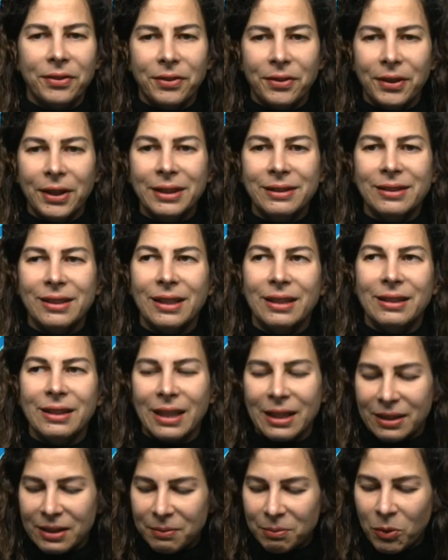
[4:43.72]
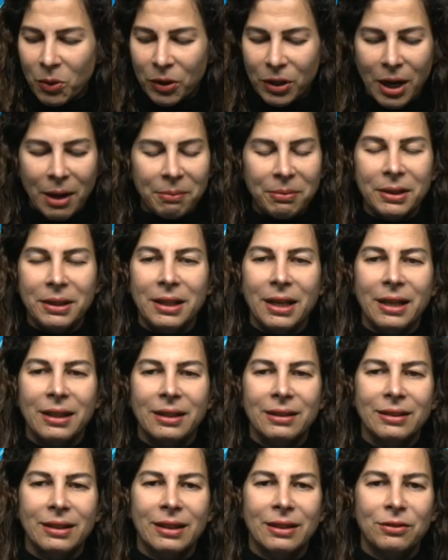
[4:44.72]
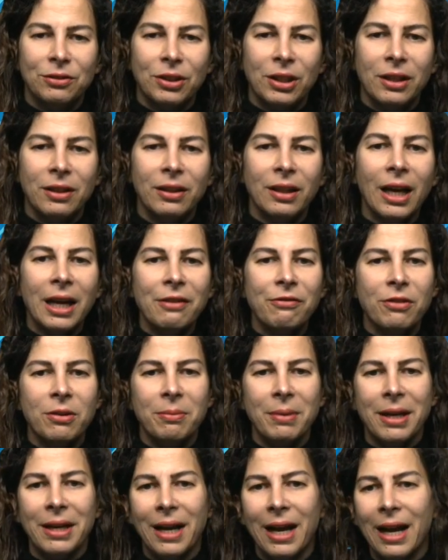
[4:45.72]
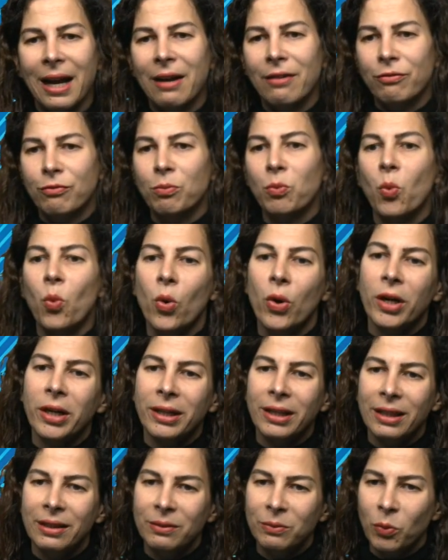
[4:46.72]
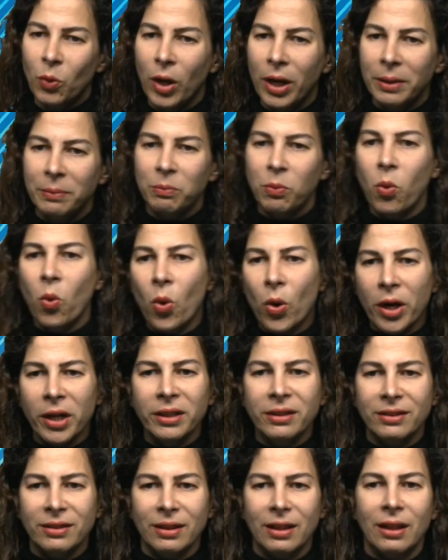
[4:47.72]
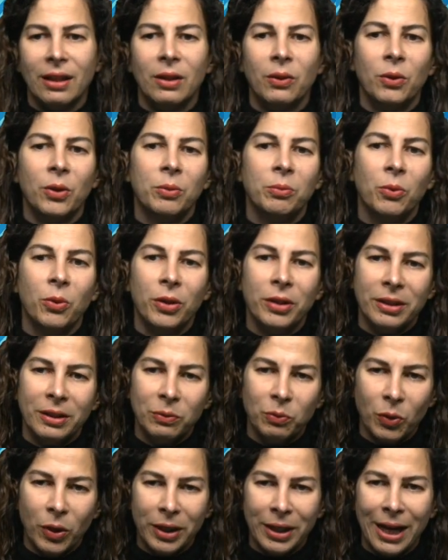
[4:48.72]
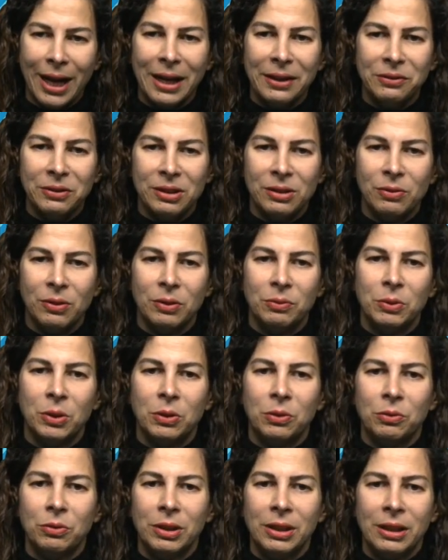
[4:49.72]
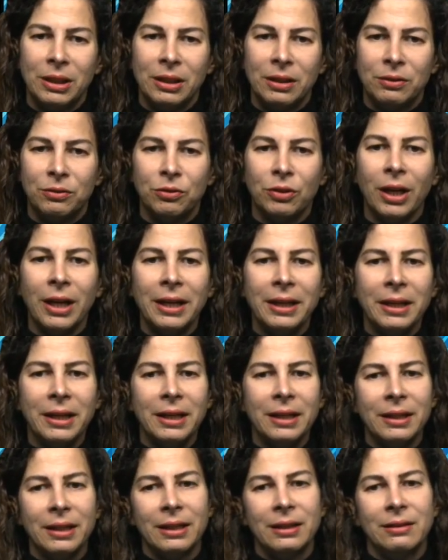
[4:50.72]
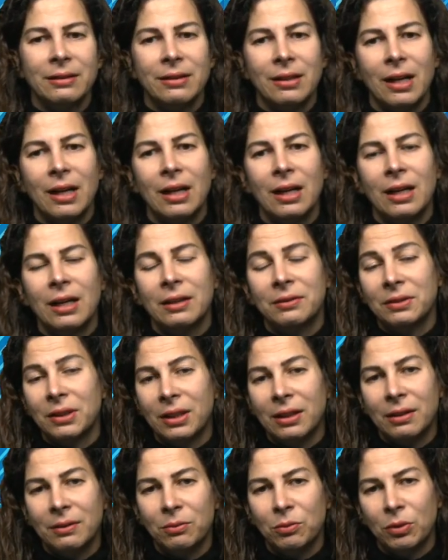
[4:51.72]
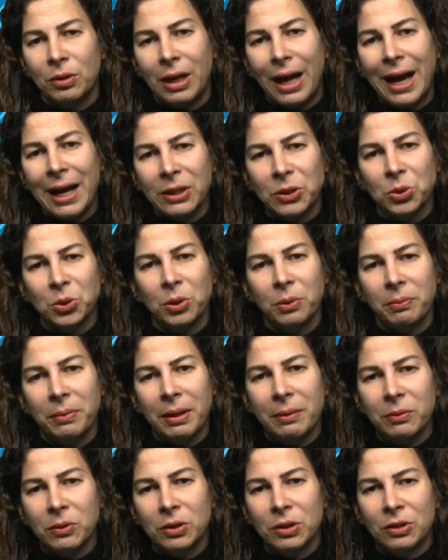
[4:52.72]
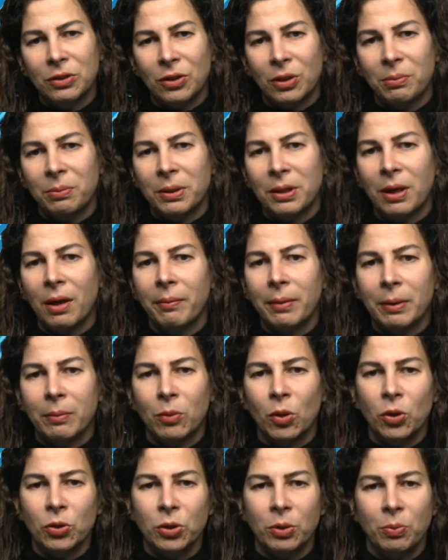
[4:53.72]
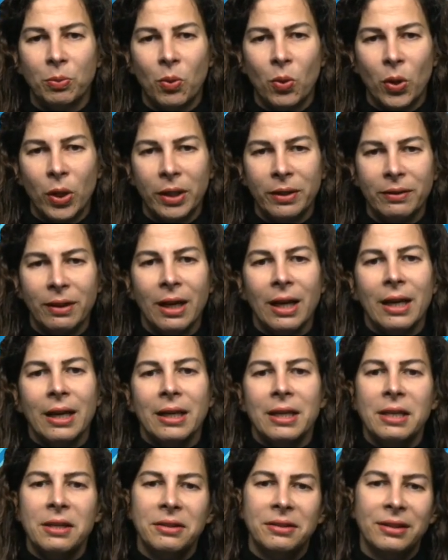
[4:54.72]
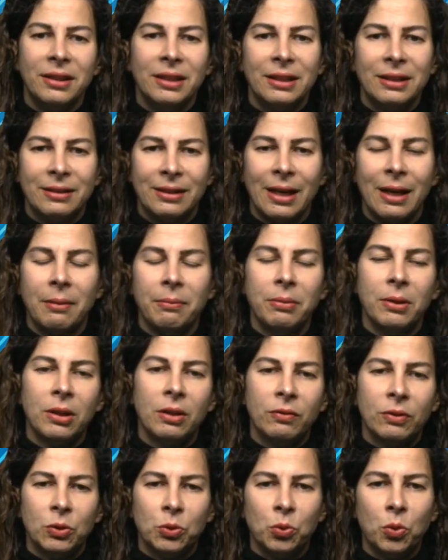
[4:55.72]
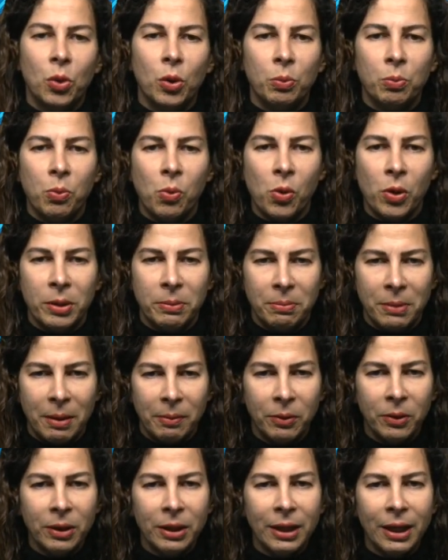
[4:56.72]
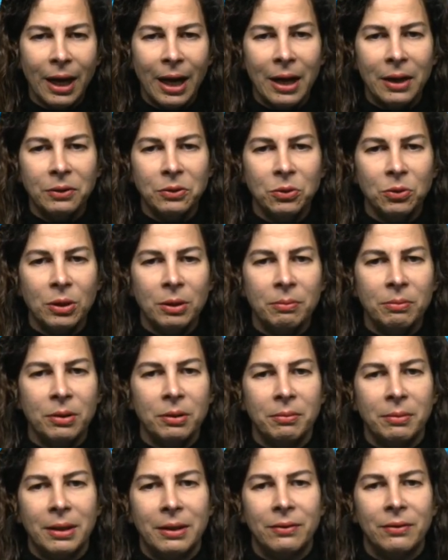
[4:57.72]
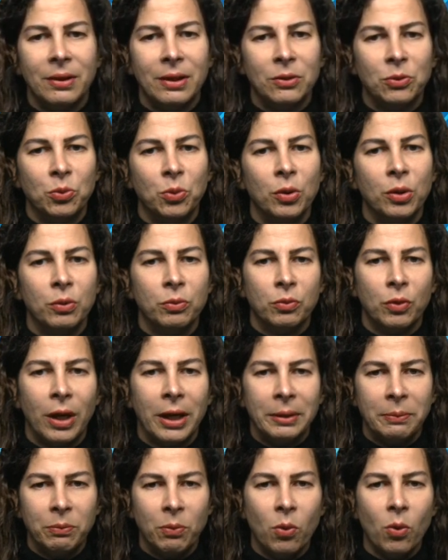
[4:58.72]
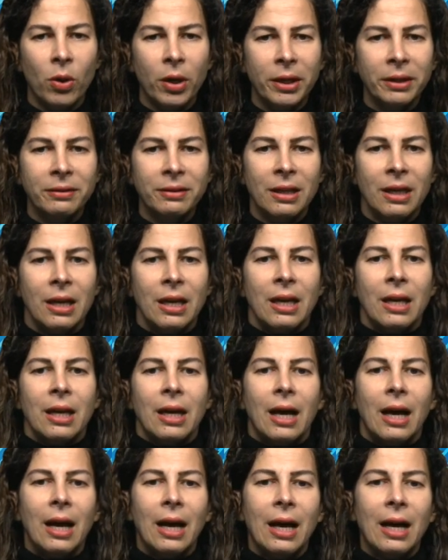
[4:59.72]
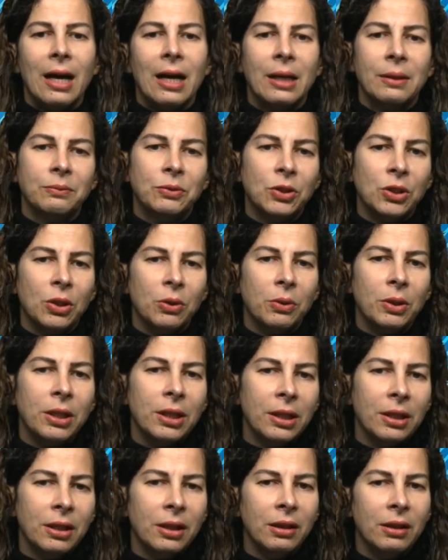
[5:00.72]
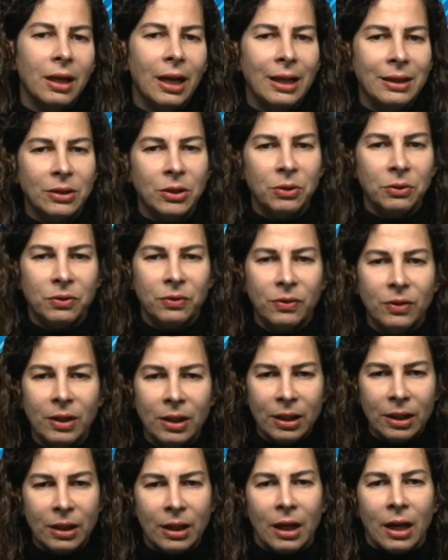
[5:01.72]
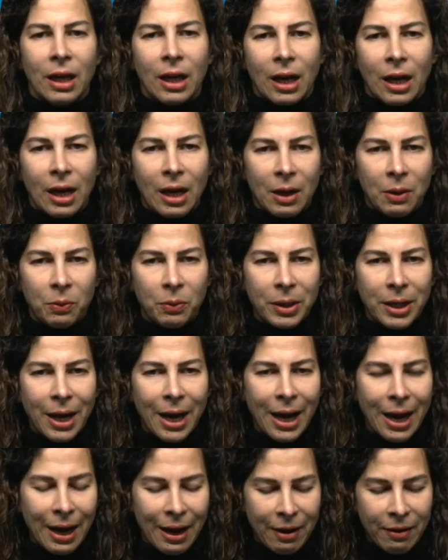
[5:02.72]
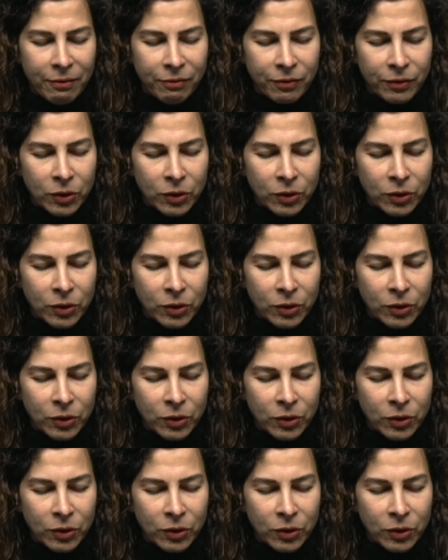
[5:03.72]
things can get more complicated in real life. We may have more than one port or more than one address that you're reading and writing, and the actual memories are becoming multi-port. Here's an example of a dual port memory, how to implement the dual write port. So here, as you see, we have